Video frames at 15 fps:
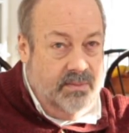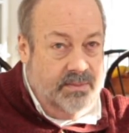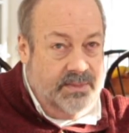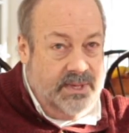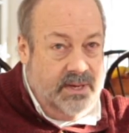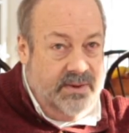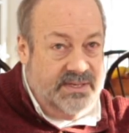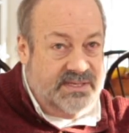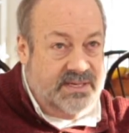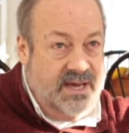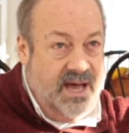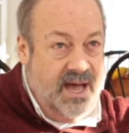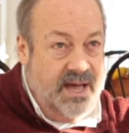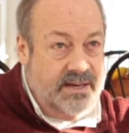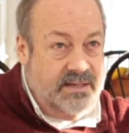it's
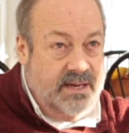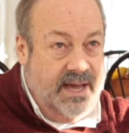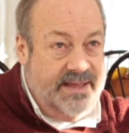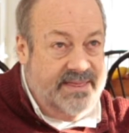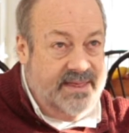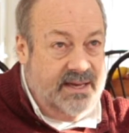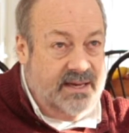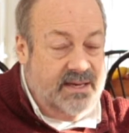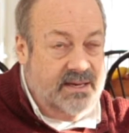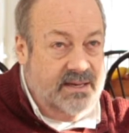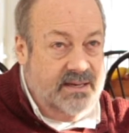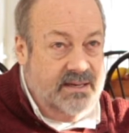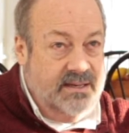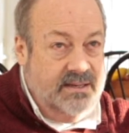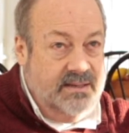got, I think,
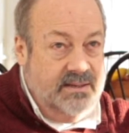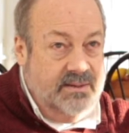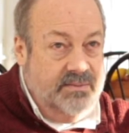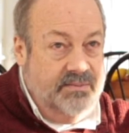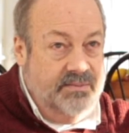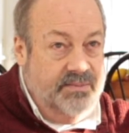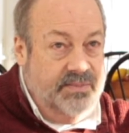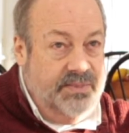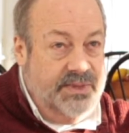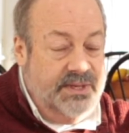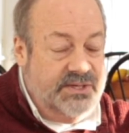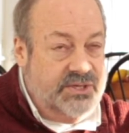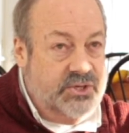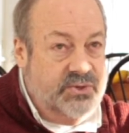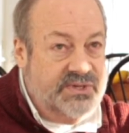
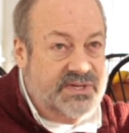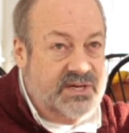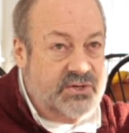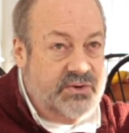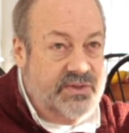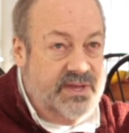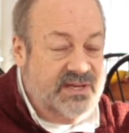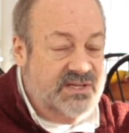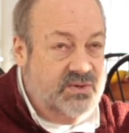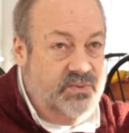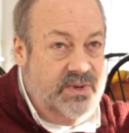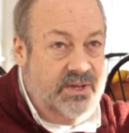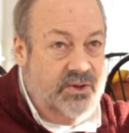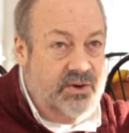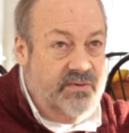the two essential things that
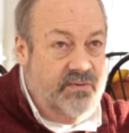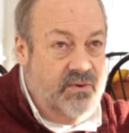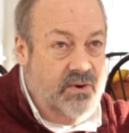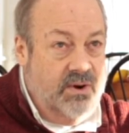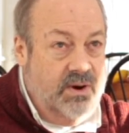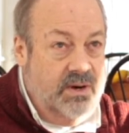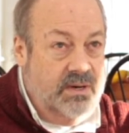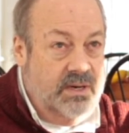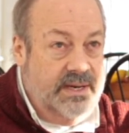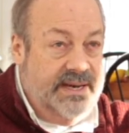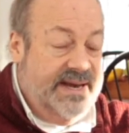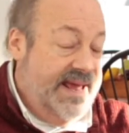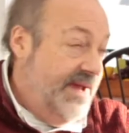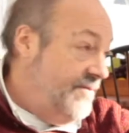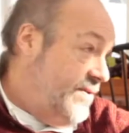we look for
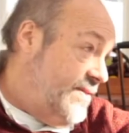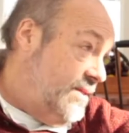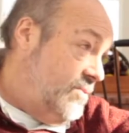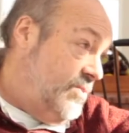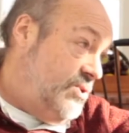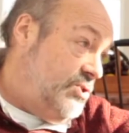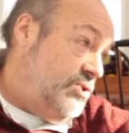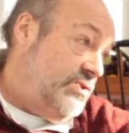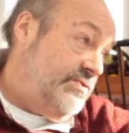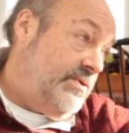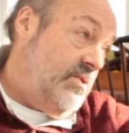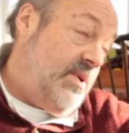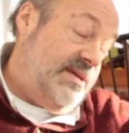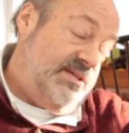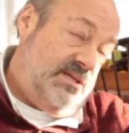in everything that we choose
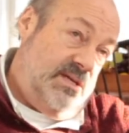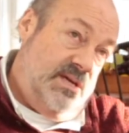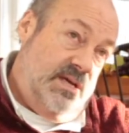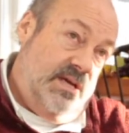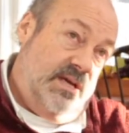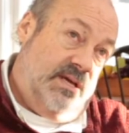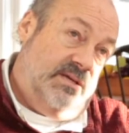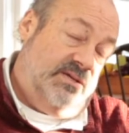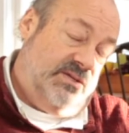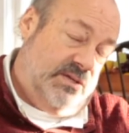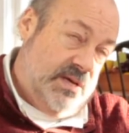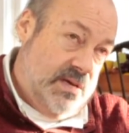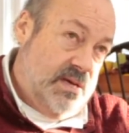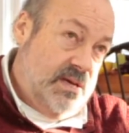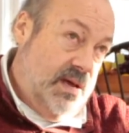for Weston is
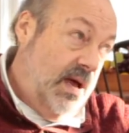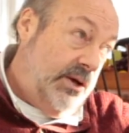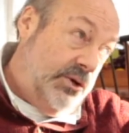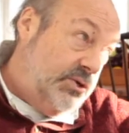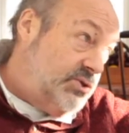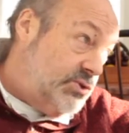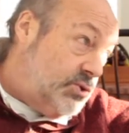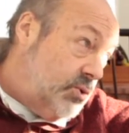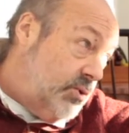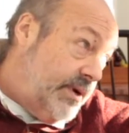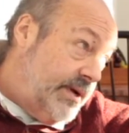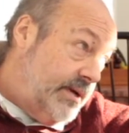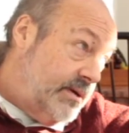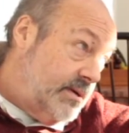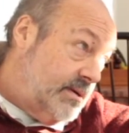a good
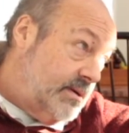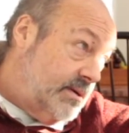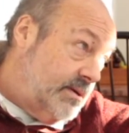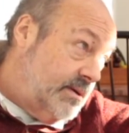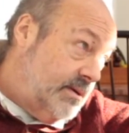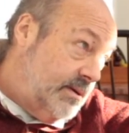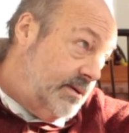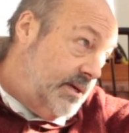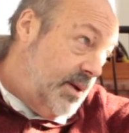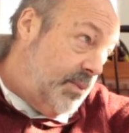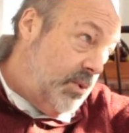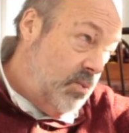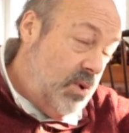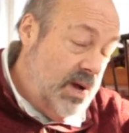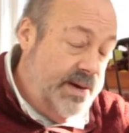story,
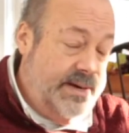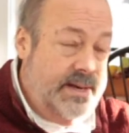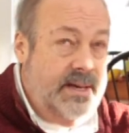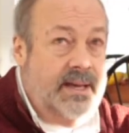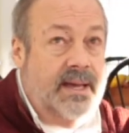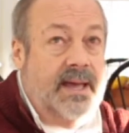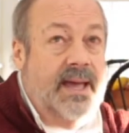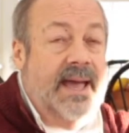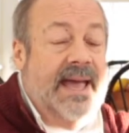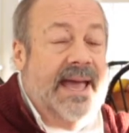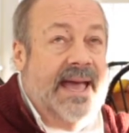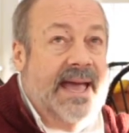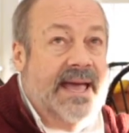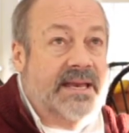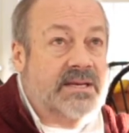number one.
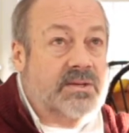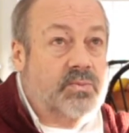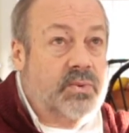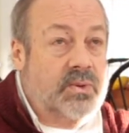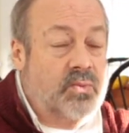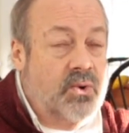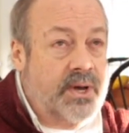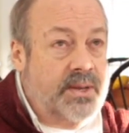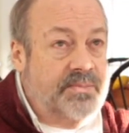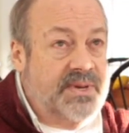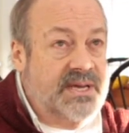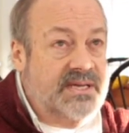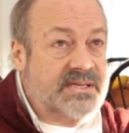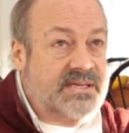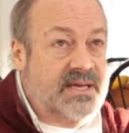And we want a
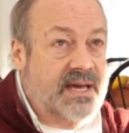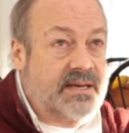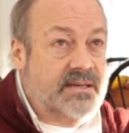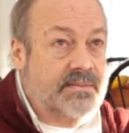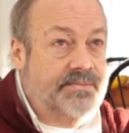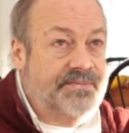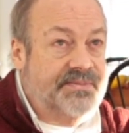piece that